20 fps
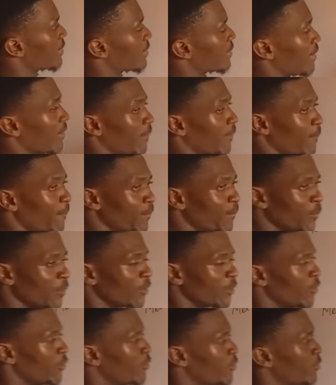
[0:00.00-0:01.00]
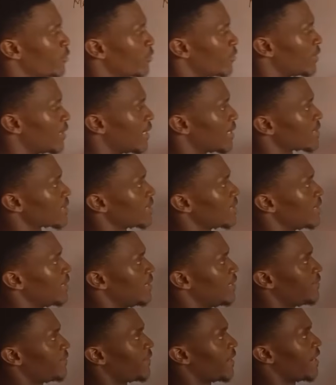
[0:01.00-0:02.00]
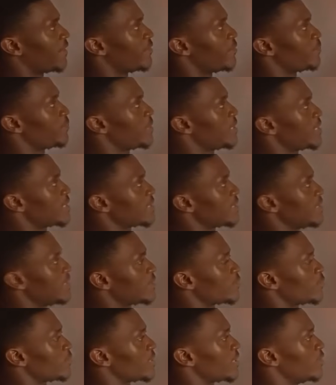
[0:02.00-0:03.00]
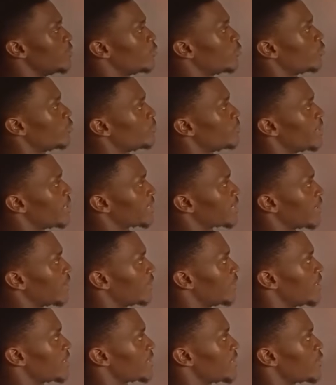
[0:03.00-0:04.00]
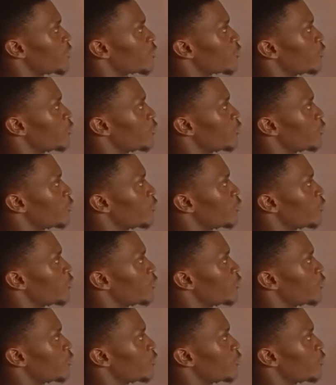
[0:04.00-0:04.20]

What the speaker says: Now, do you know that if I replace this with a known metal, let's say